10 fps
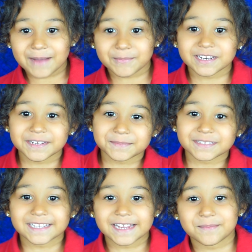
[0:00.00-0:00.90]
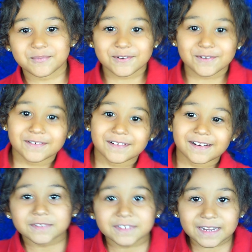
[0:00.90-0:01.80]
Hi, my name is Gabriel.
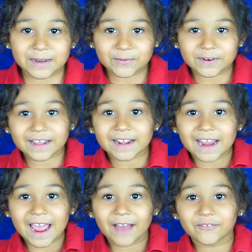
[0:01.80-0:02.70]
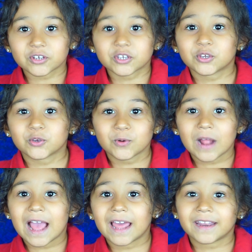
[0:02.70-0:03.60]
Today we're going to have a
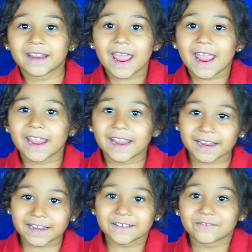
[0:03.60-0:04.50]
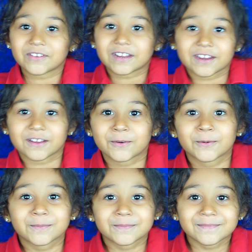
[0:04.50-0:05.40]
Q&A video.
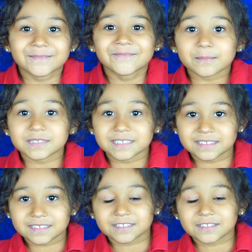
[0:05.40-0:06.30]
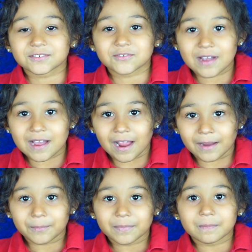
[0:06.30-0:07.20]
Please subscribe.
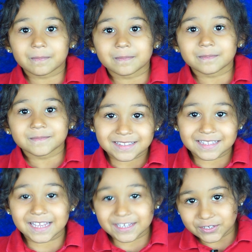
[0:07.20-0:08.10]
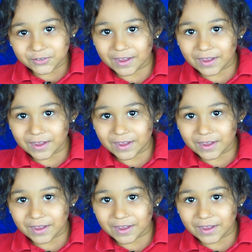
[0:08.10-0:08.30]
Thank you.